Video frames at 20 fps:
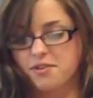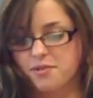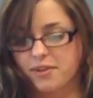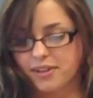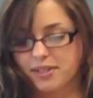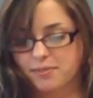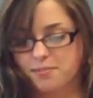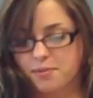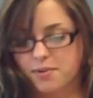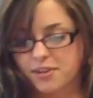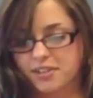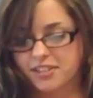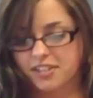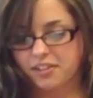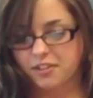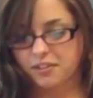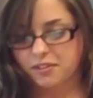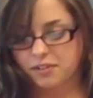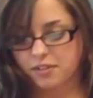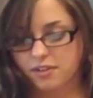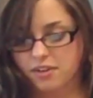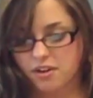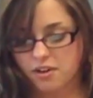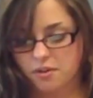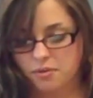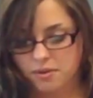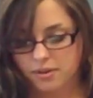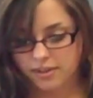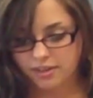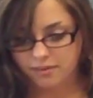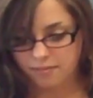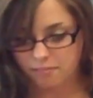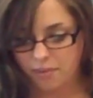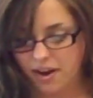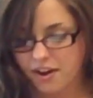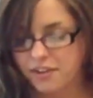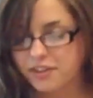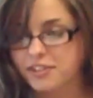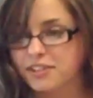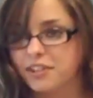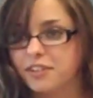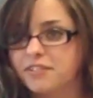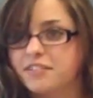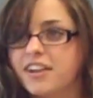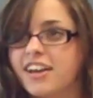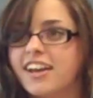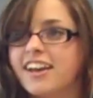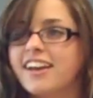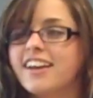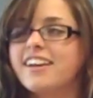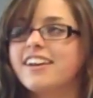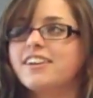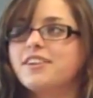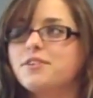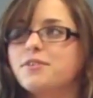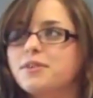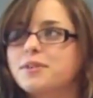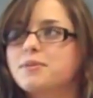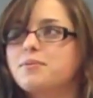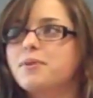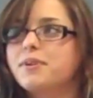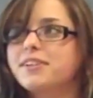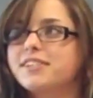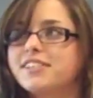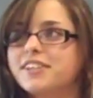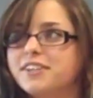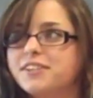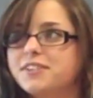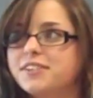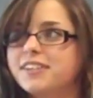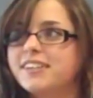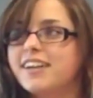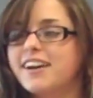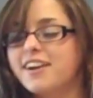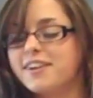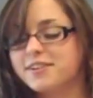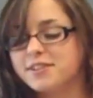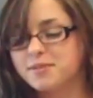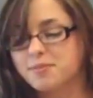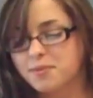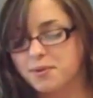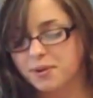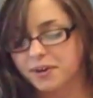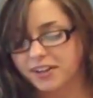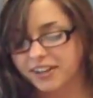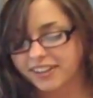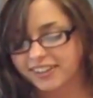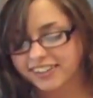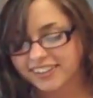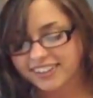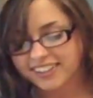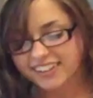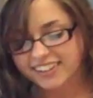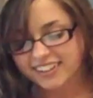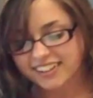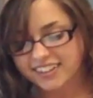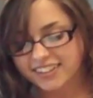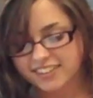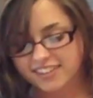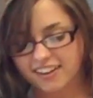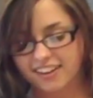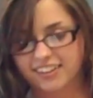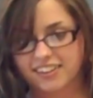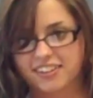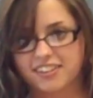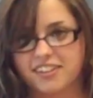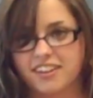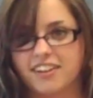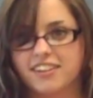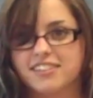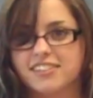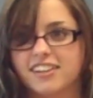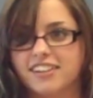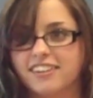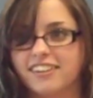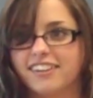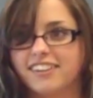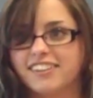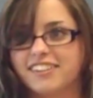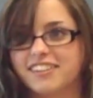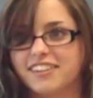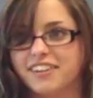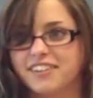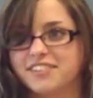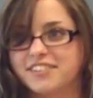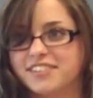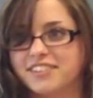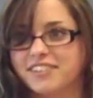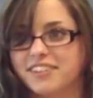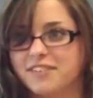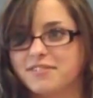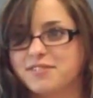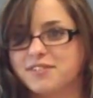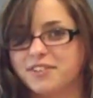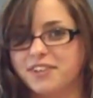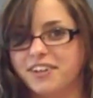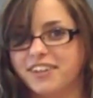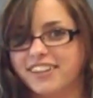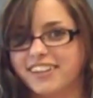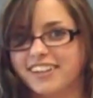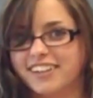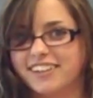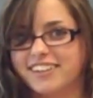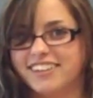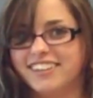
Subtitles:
U.S.-born children, no, parents of U.S.-born children are deported. 90,000, I'm sorry.